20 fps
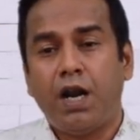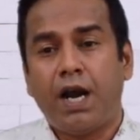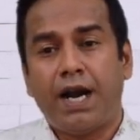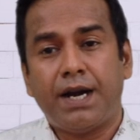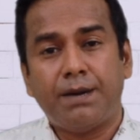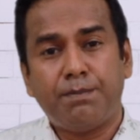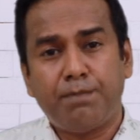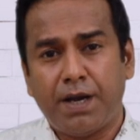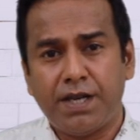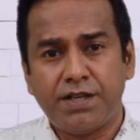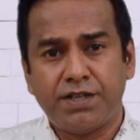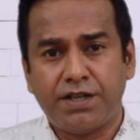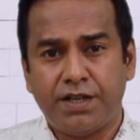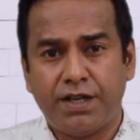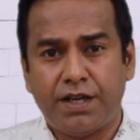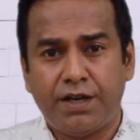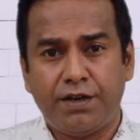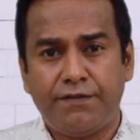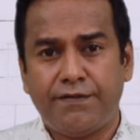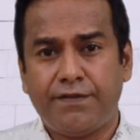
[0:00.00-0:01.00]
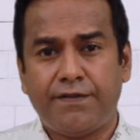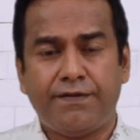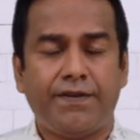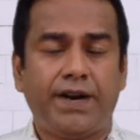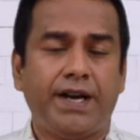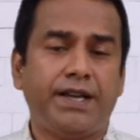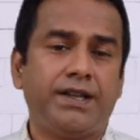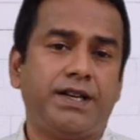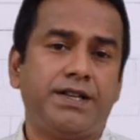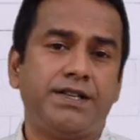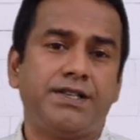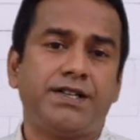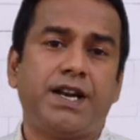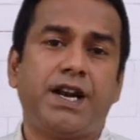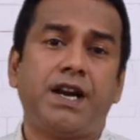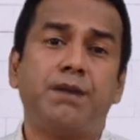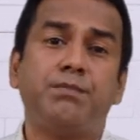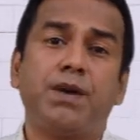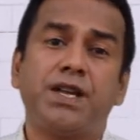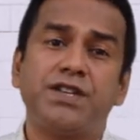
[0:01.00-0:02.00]
unpleasant and if you find that is an
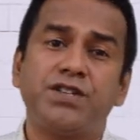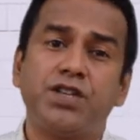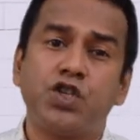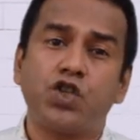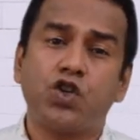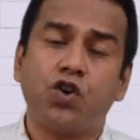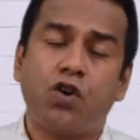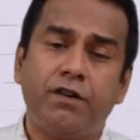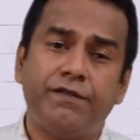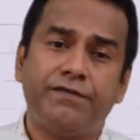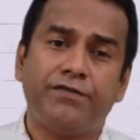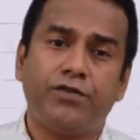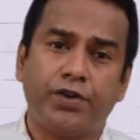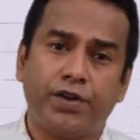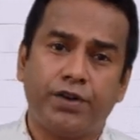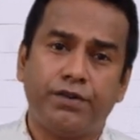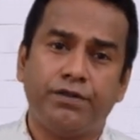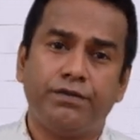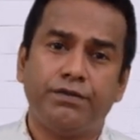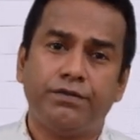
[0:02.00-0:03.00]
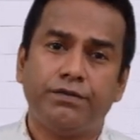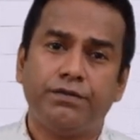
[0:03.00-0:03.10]
unpleasant chore for you.